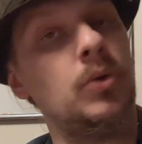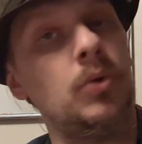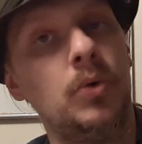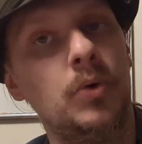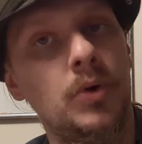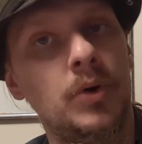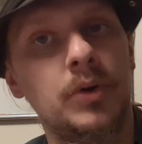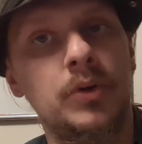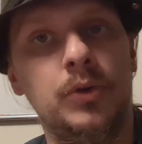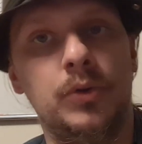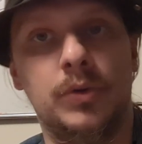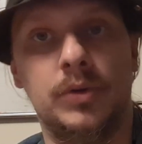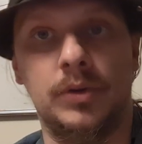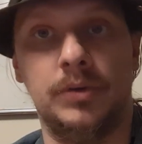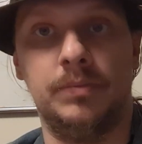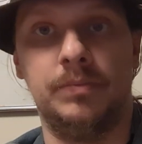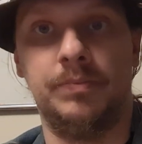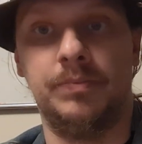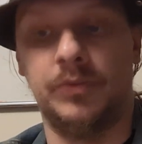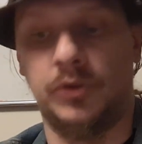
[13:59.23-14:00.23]
or you
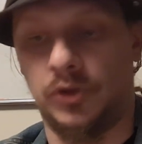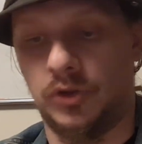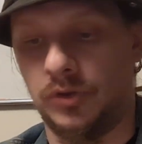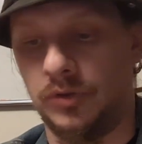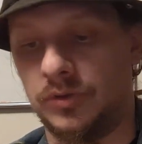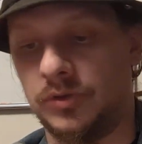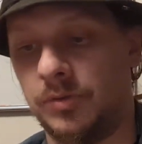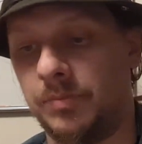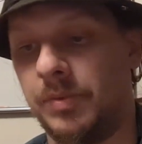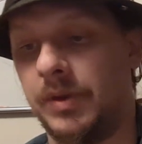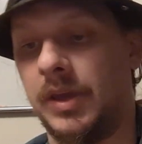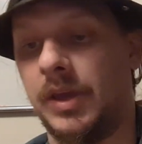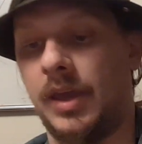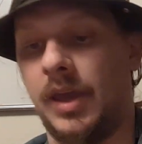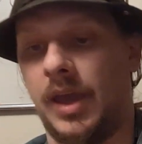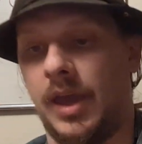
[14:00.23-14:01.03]
could choose to be